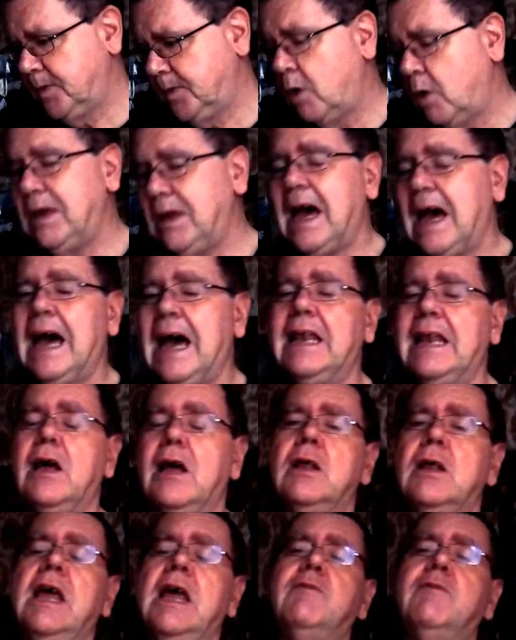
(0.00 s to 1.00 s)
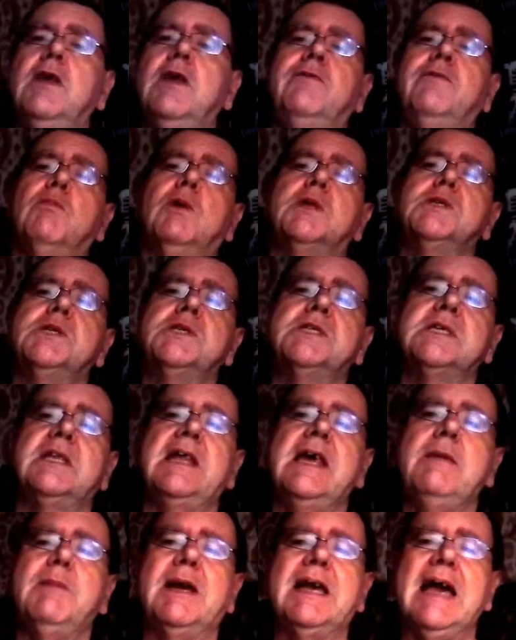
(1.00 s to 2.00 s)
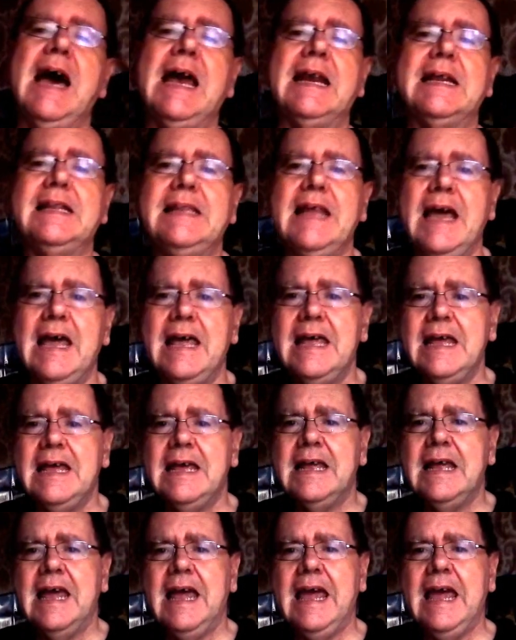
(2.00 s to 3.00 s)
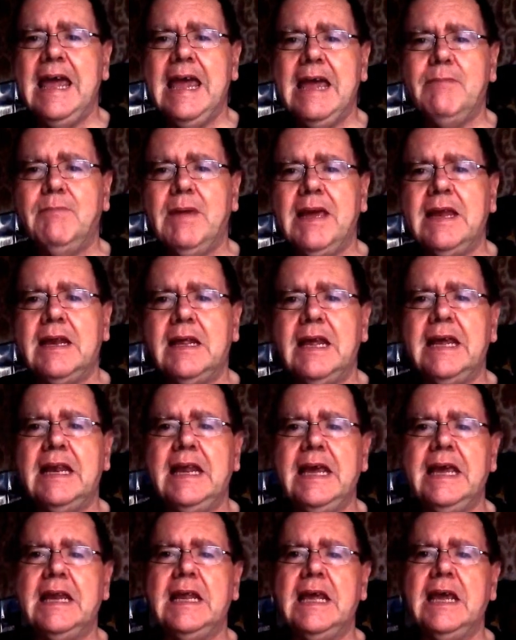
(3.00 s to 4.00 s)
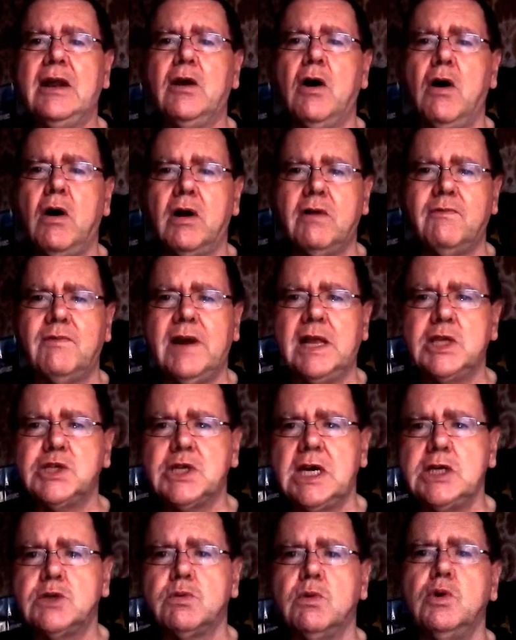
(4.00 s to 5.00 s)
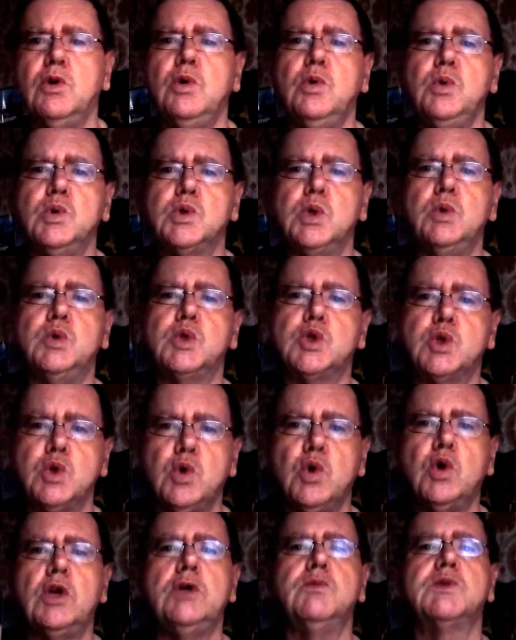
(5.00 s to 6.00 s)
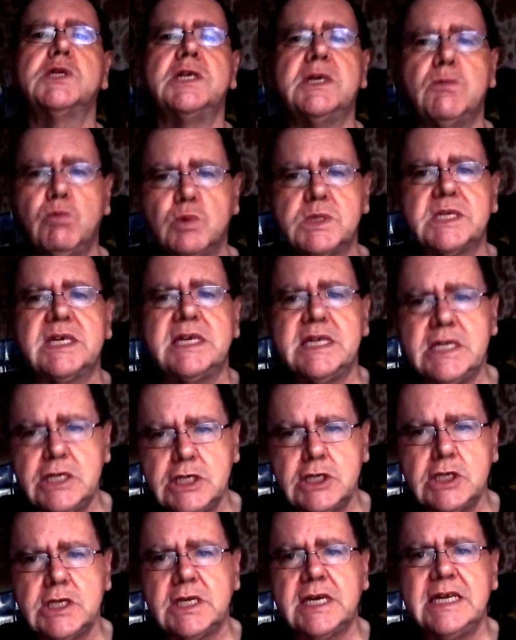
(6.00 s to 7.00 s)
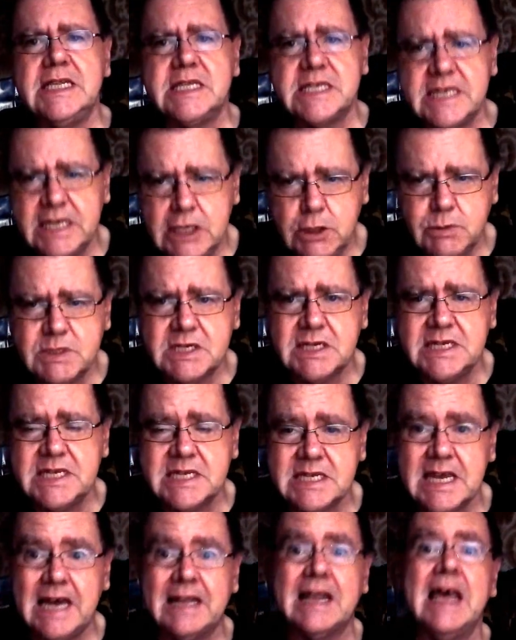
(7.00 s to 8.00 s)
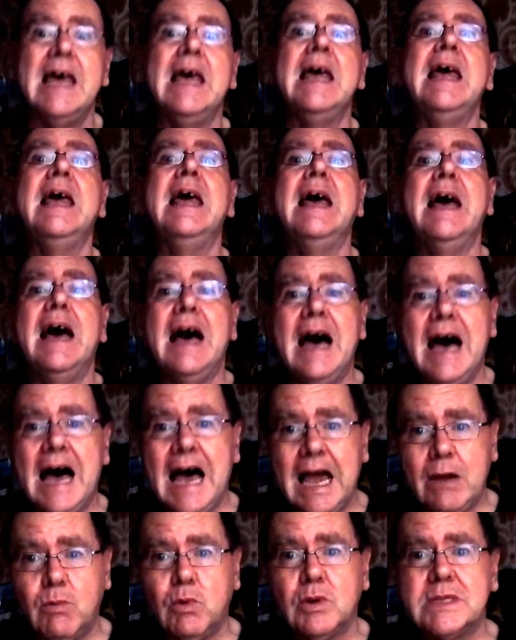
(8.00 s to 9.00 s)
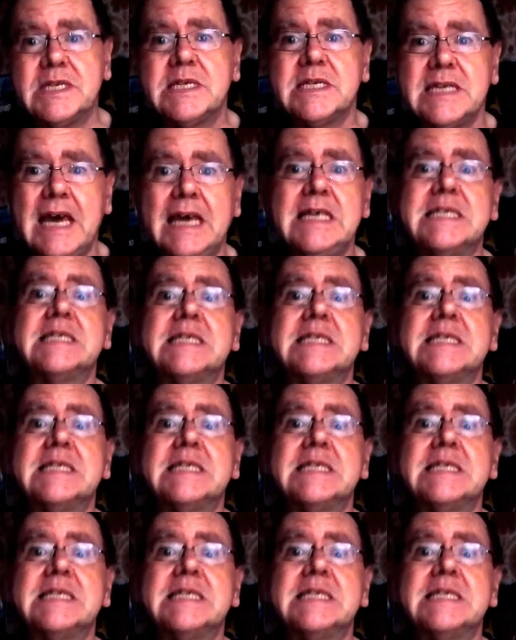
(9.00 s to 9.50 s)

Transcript: and if you wanted to name a character in a horror franchise or whose story was continuously sad, I would cite